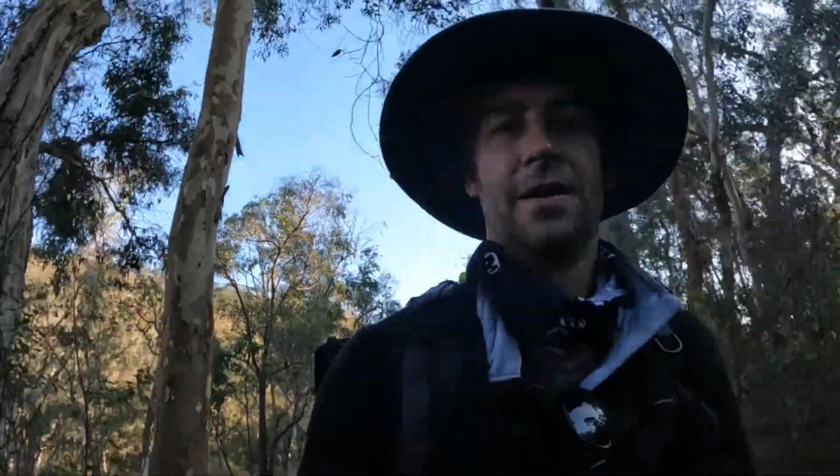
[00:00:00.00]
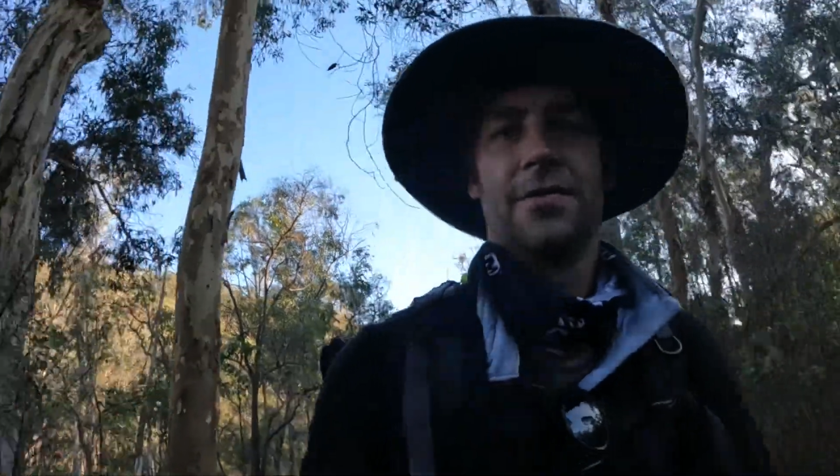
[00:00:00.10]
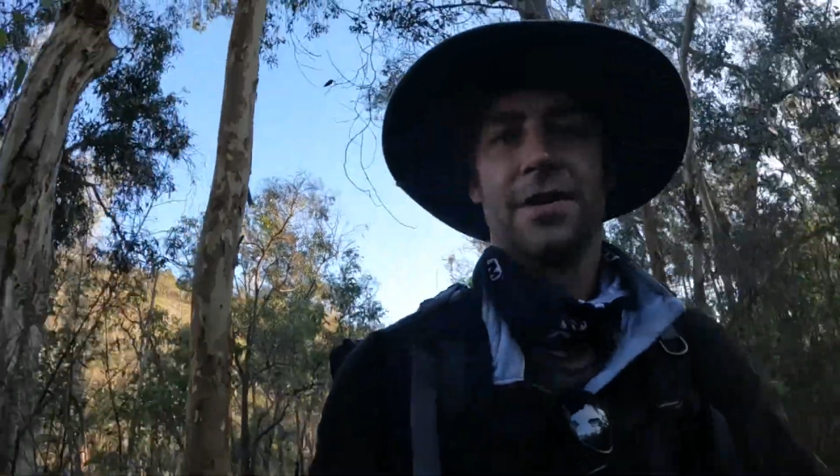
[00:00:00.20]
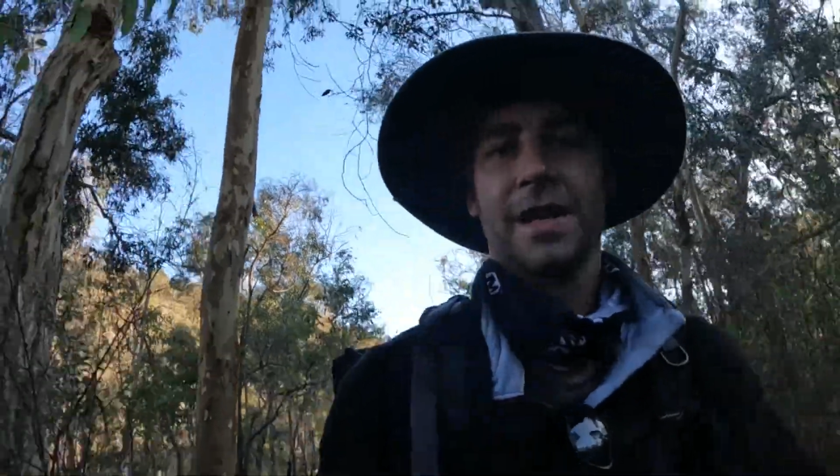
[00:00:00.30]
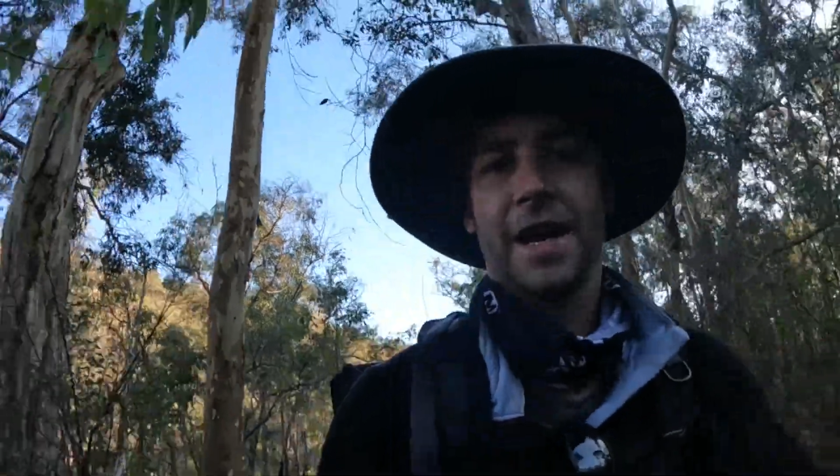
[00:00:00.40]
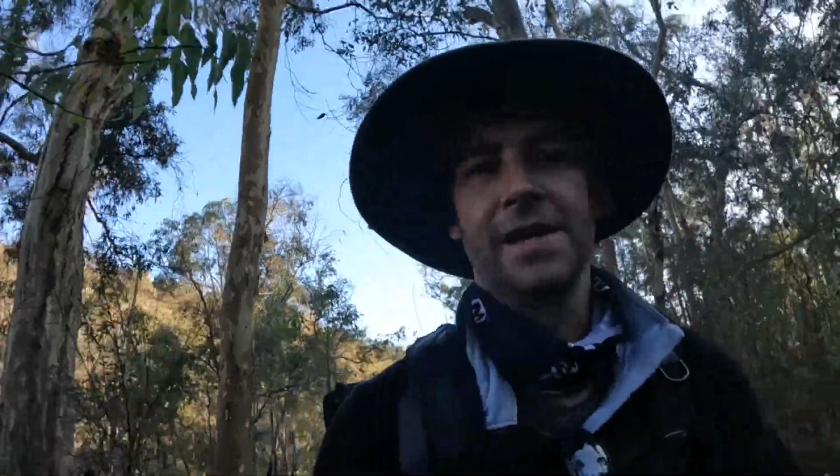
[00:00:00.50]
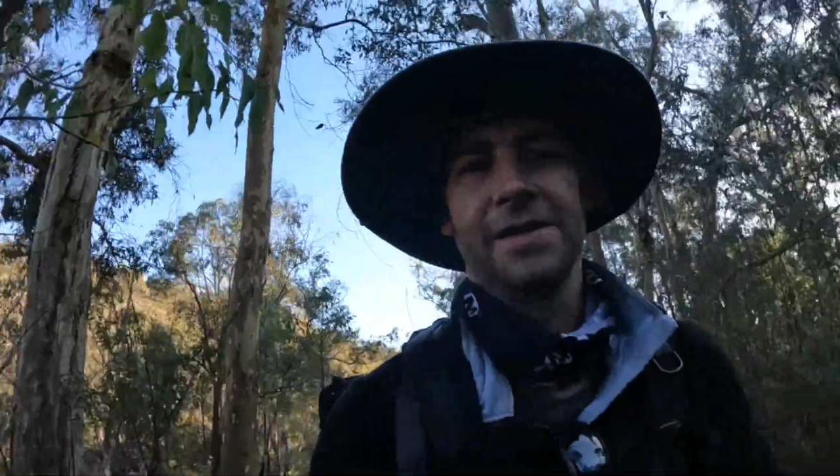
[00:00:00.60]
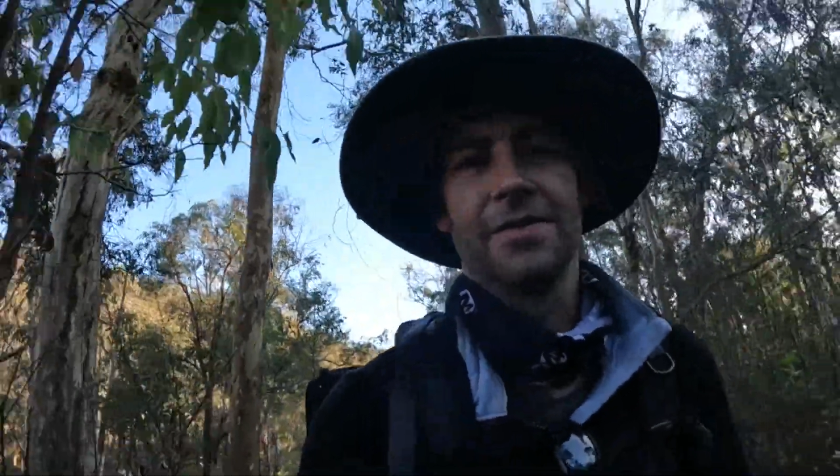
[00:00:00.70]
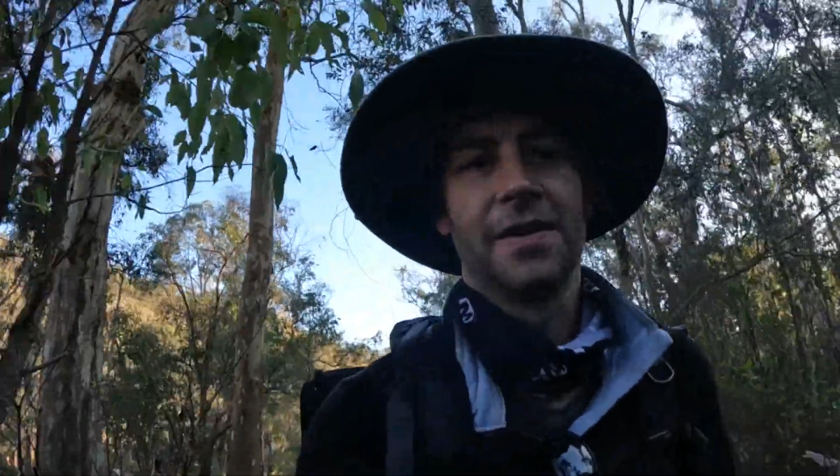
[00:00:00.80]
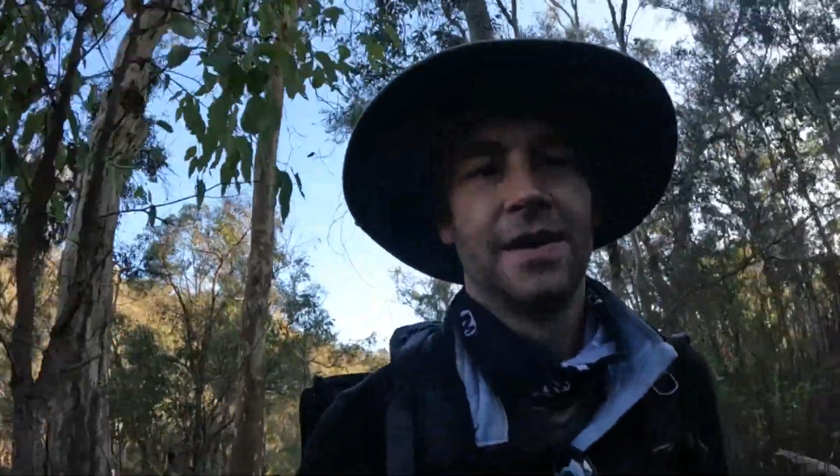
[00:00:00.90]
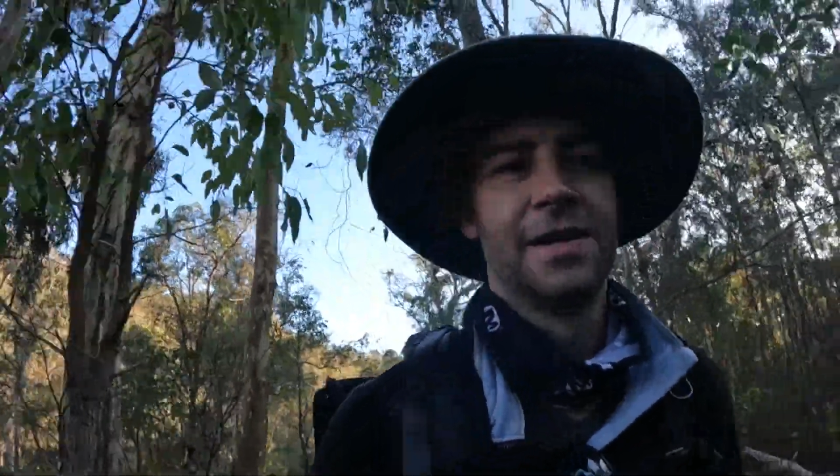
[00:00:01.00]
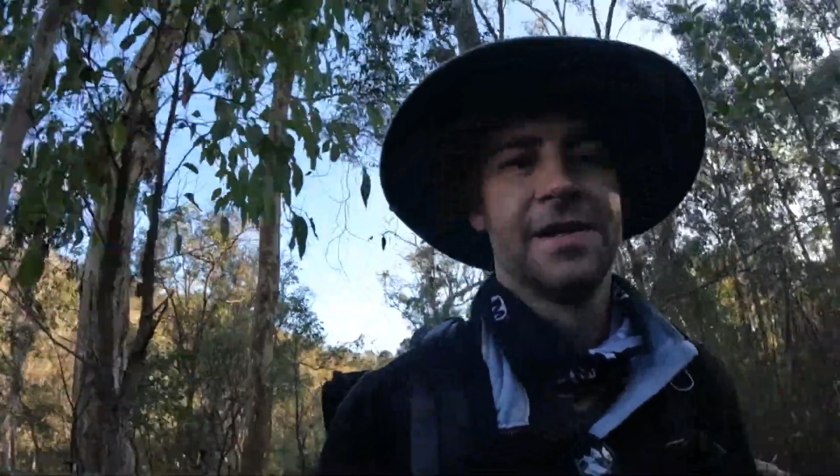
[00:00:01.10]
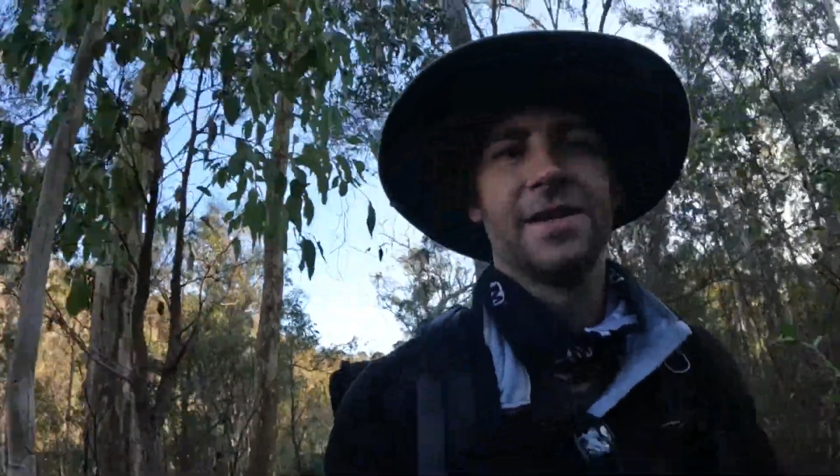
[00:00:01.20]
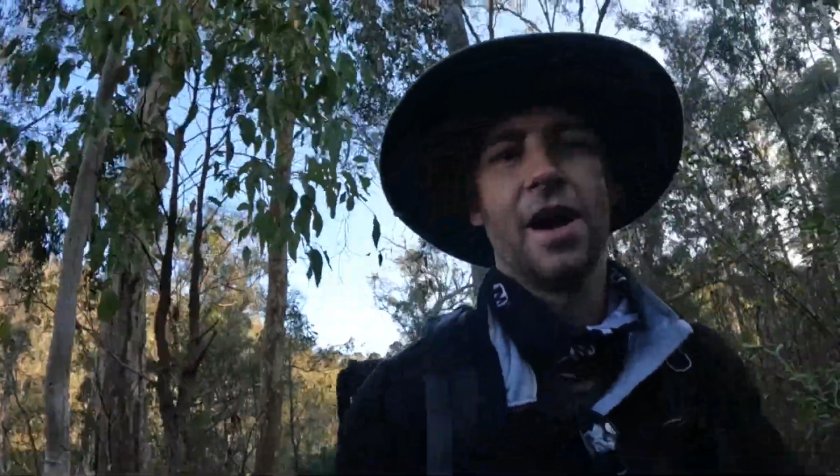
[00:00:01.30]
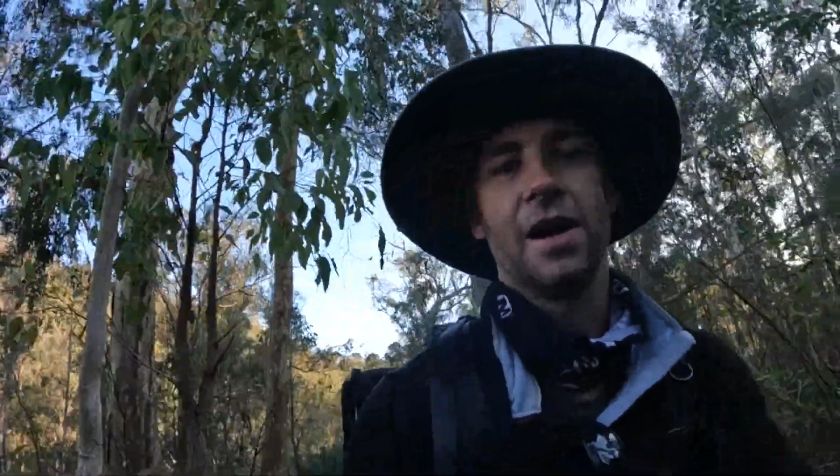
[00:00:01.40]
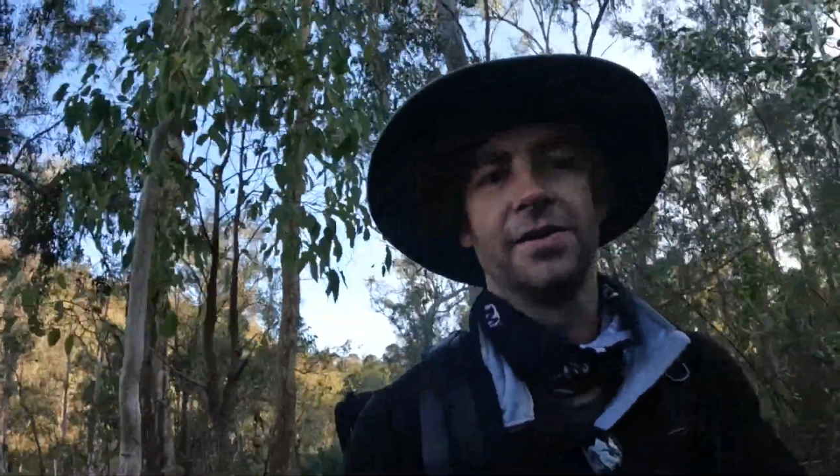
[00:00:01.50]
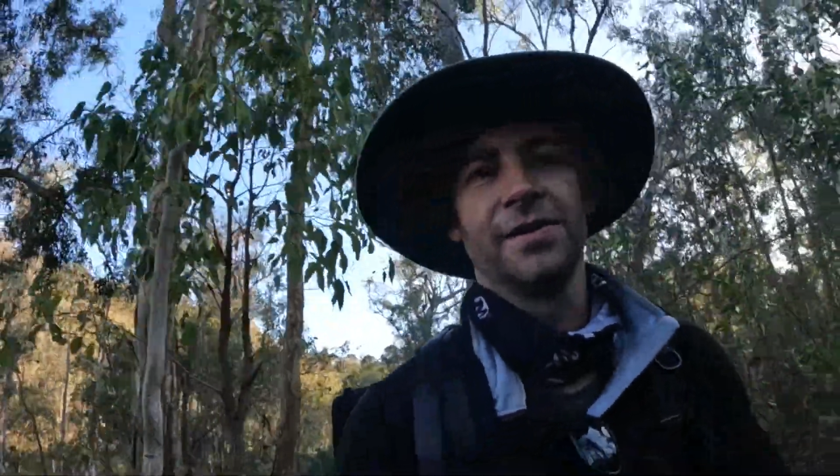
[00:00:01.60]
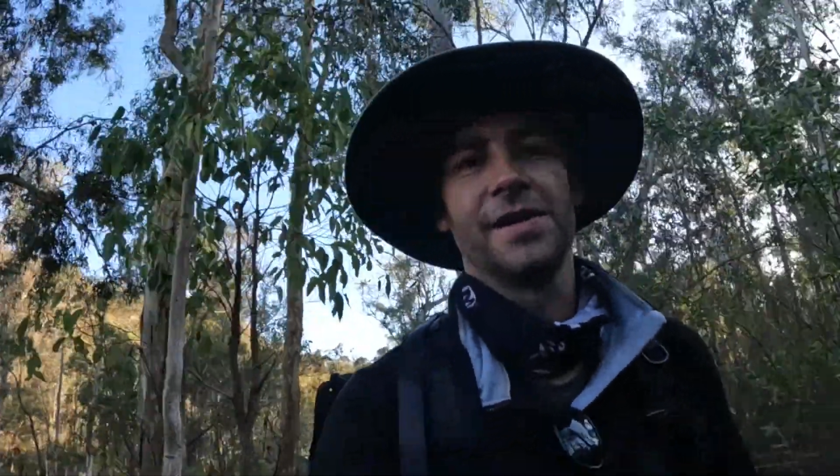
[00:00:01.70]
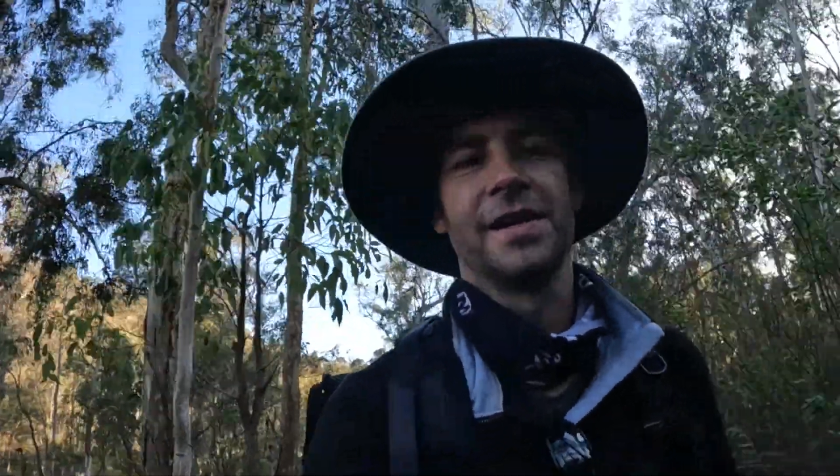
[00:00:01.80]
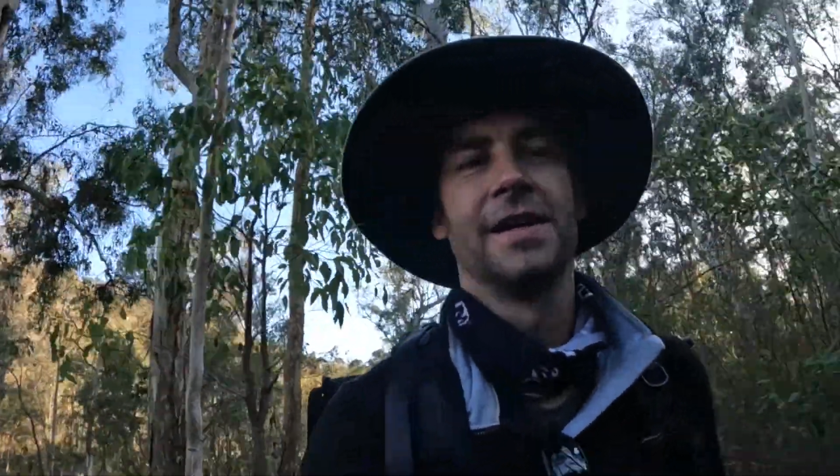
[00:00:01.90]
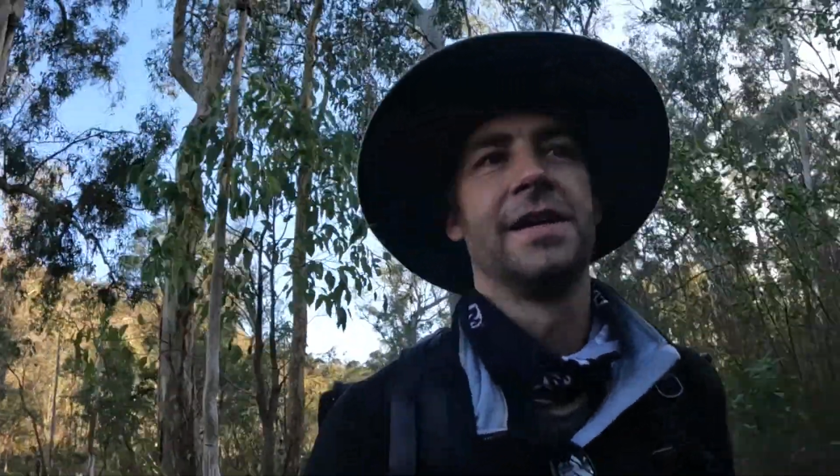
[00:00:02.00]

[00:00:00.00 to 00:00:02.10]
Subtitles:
3 days of silence,